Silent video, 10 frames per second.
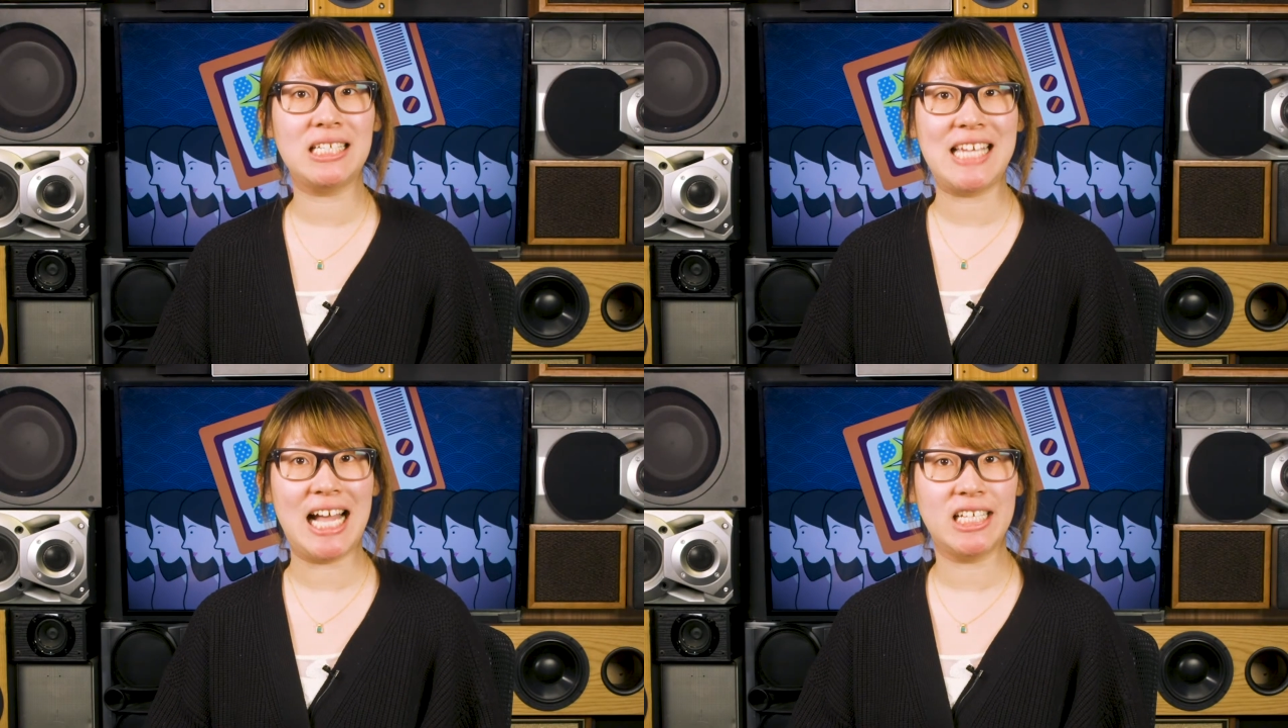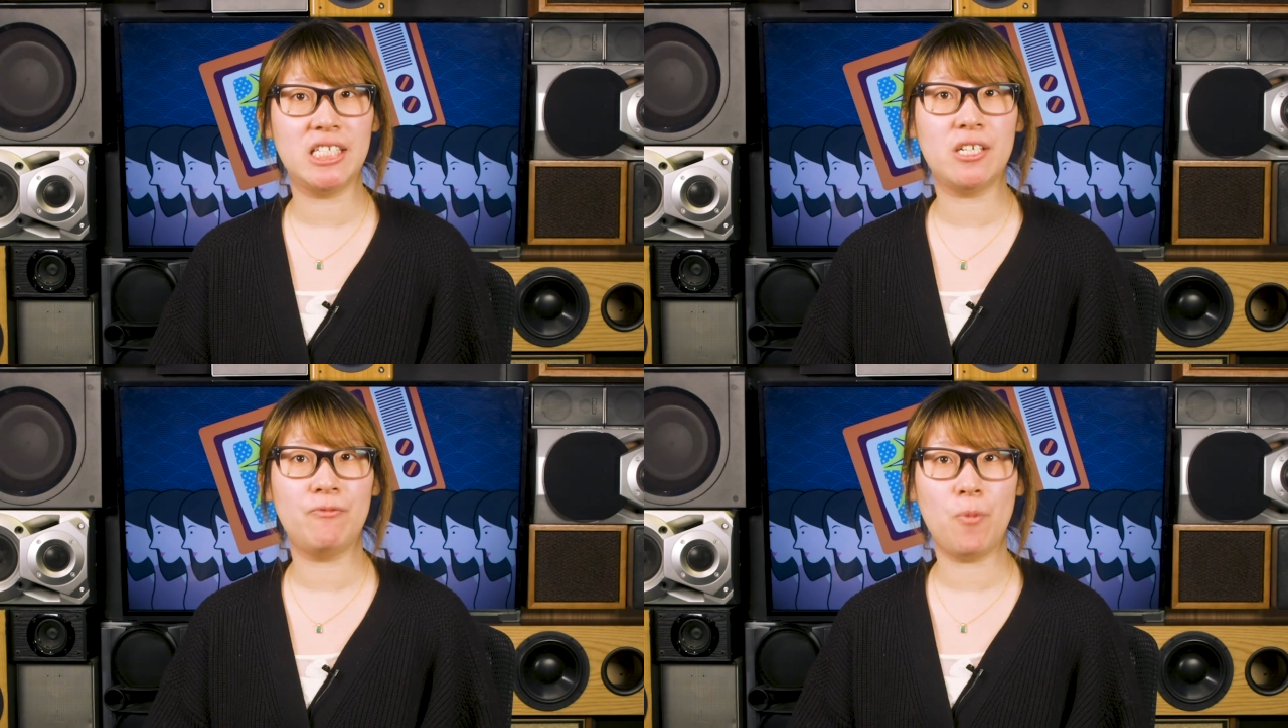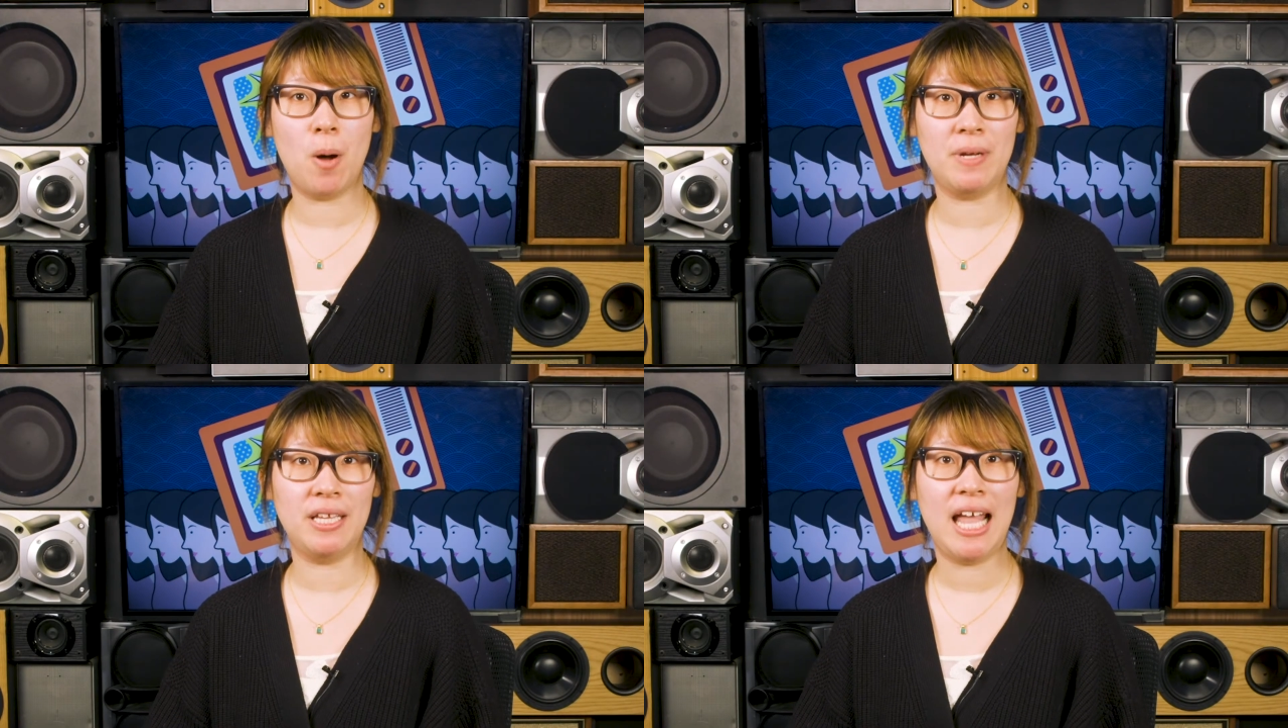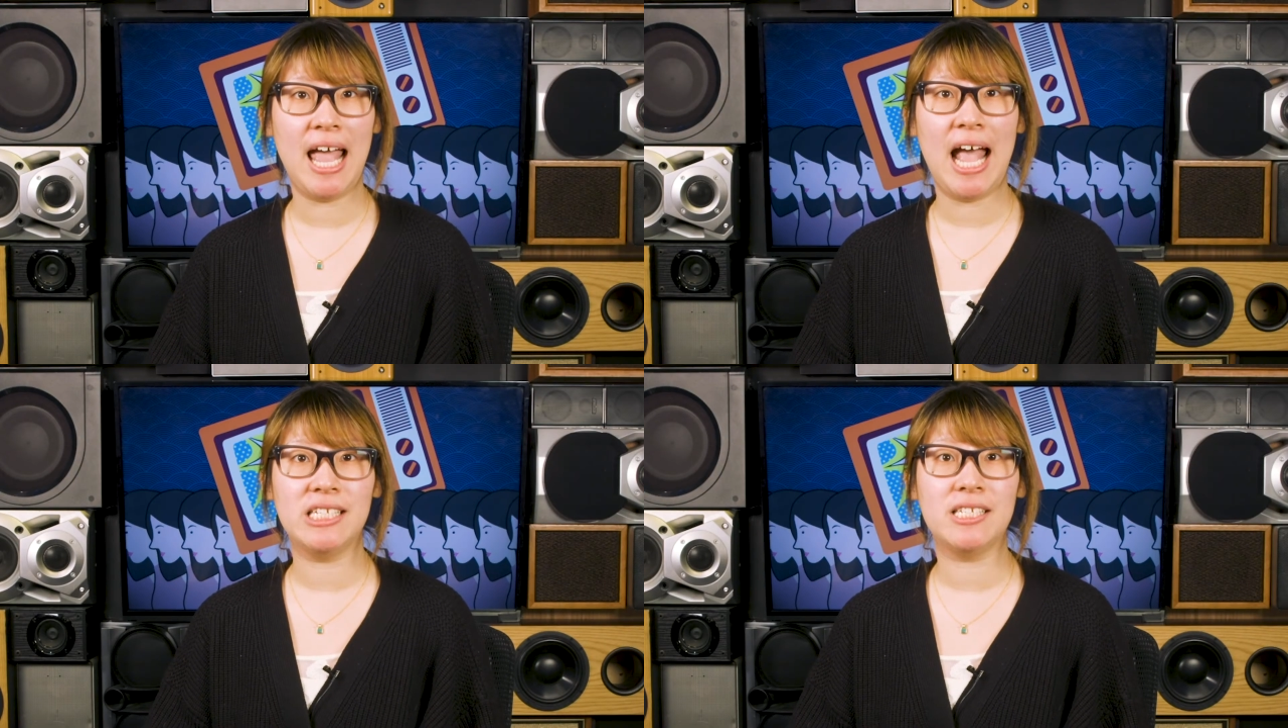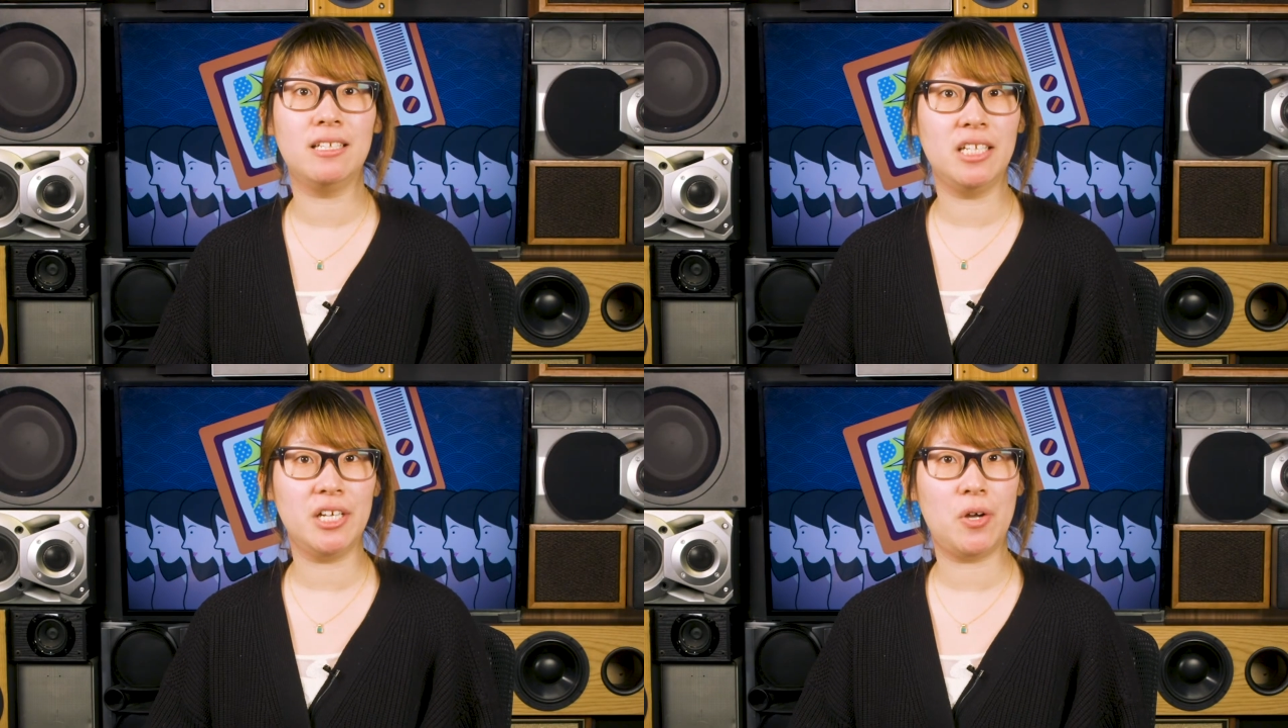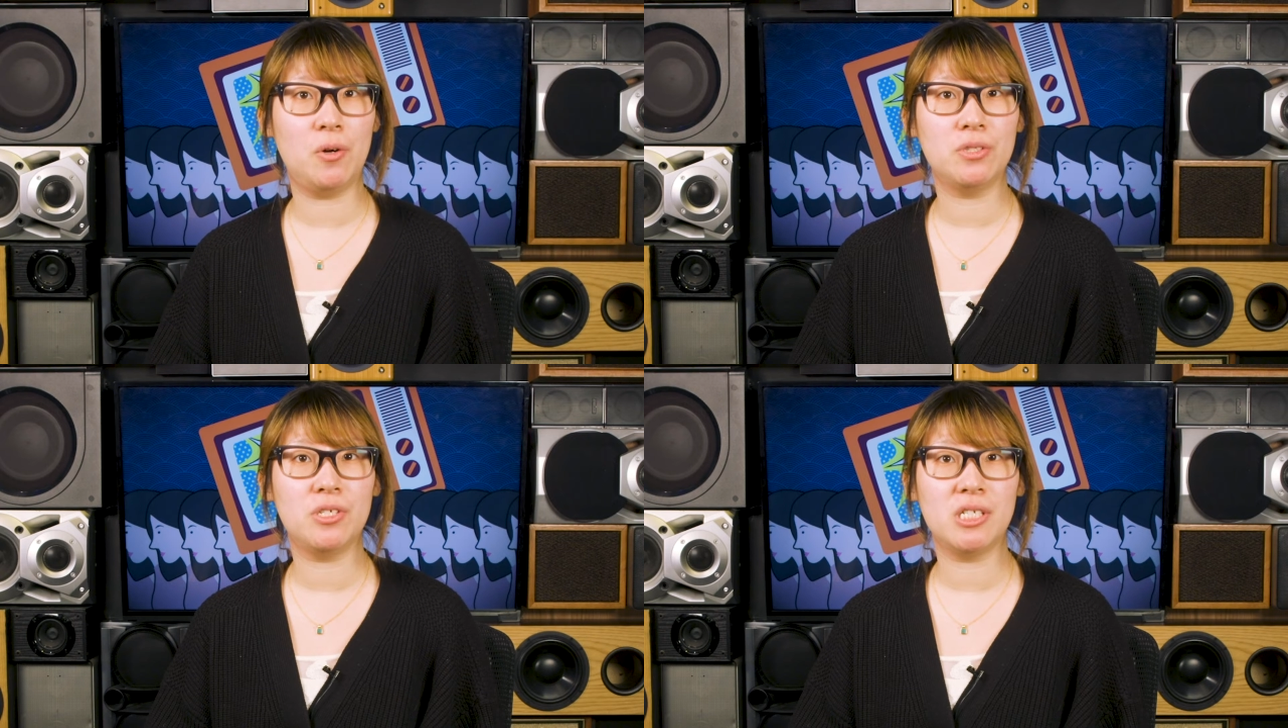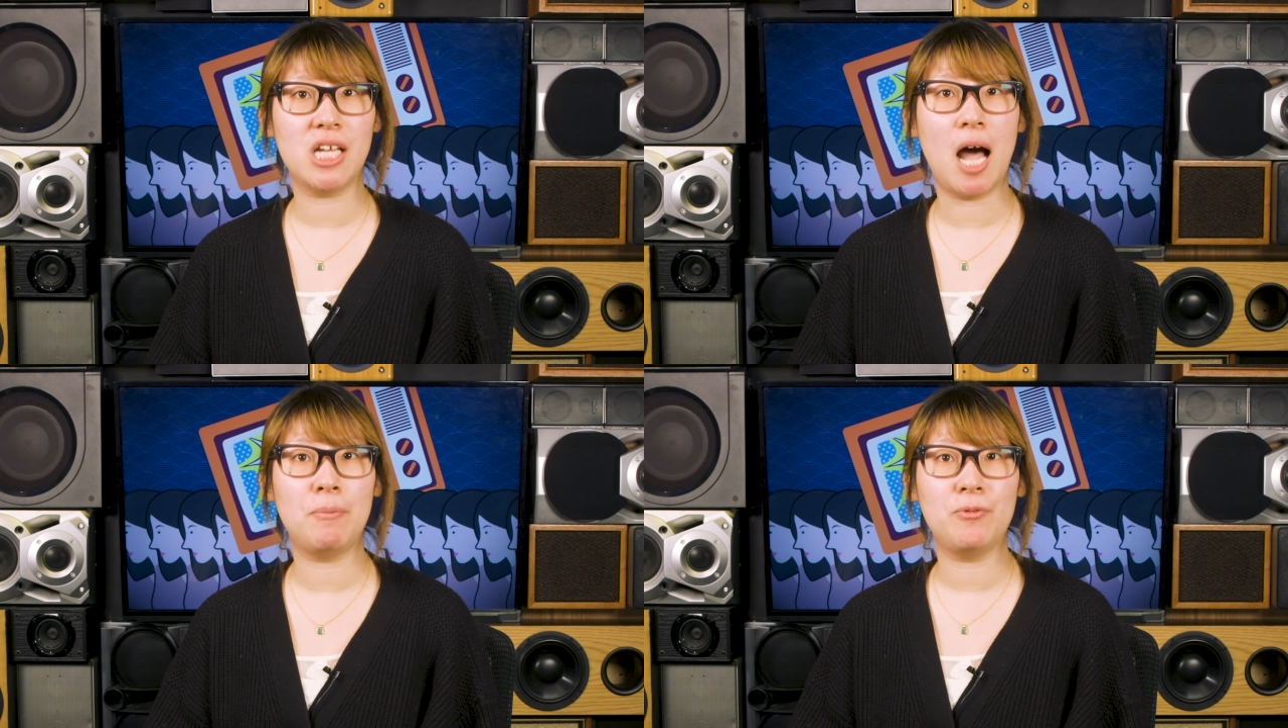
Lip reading: status of women has done little to stop